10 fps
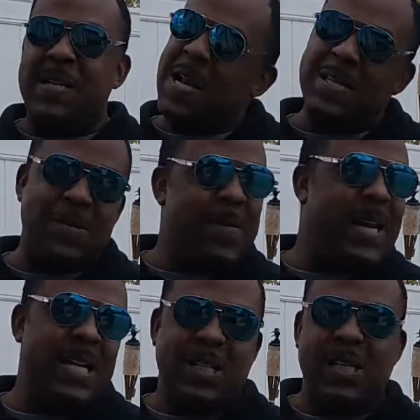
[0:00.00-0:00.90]
doesn't
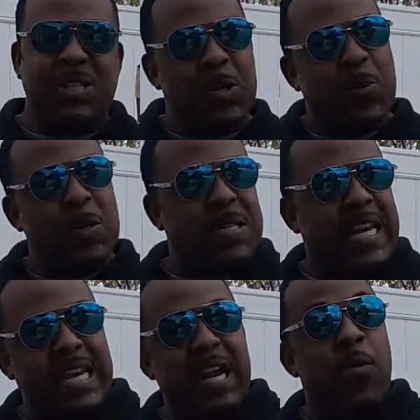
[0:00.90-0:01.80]
mean it should
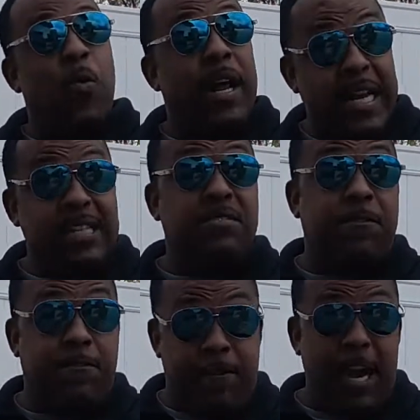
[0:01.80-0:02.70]
supersede what is
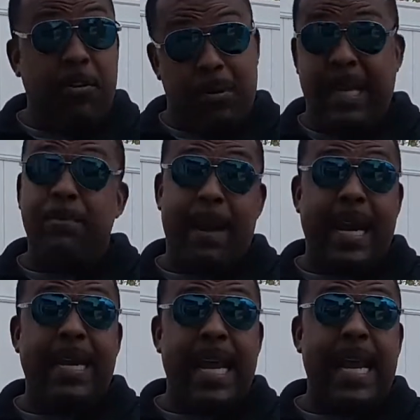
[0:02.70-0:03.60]
federally
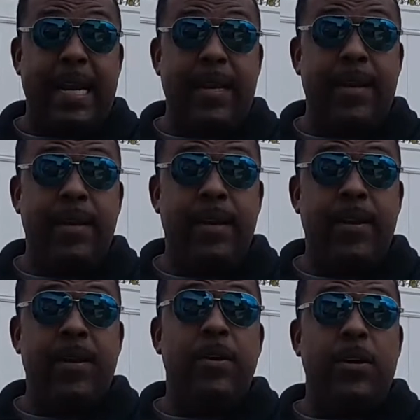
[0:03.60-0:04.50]
mandated.
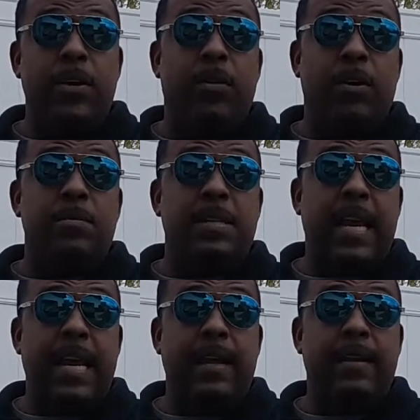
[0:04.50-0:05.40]
You know what I'm
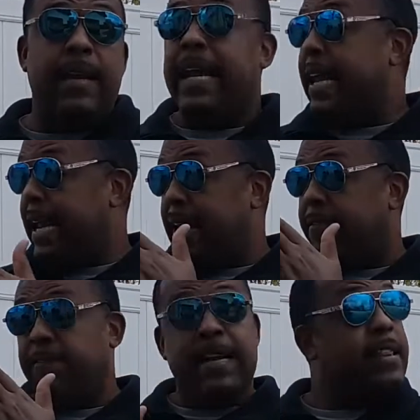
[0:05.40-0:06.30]
saying?
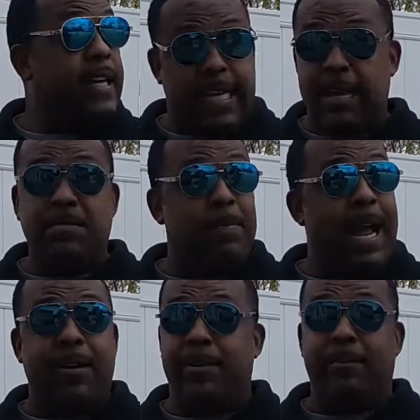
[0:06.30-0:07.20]
If nothing comes
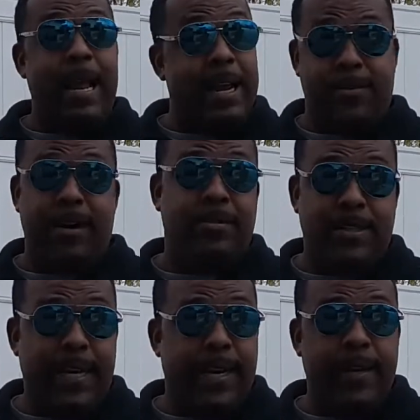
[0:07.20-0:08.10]
back on a background
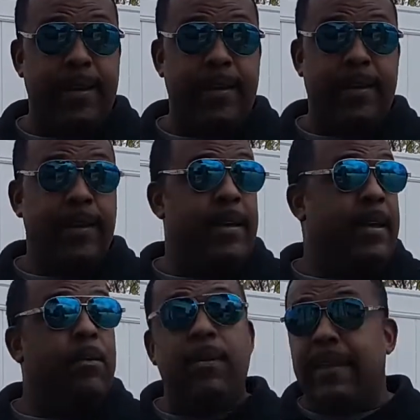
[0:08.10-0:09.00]
check
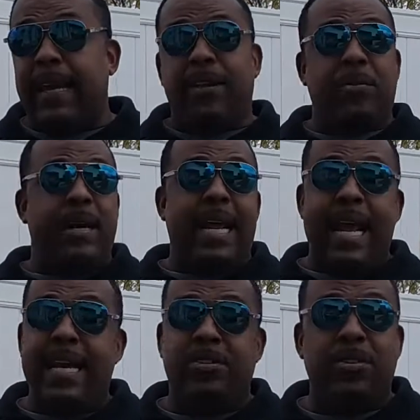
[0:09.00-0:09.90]
within 3
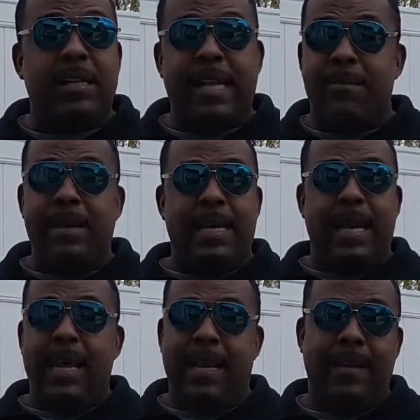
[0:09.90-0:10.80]
days, you can let me
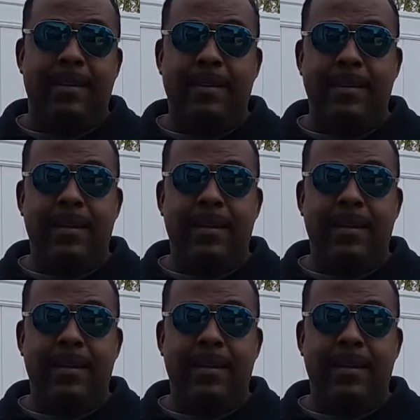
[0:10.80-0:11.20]
get it.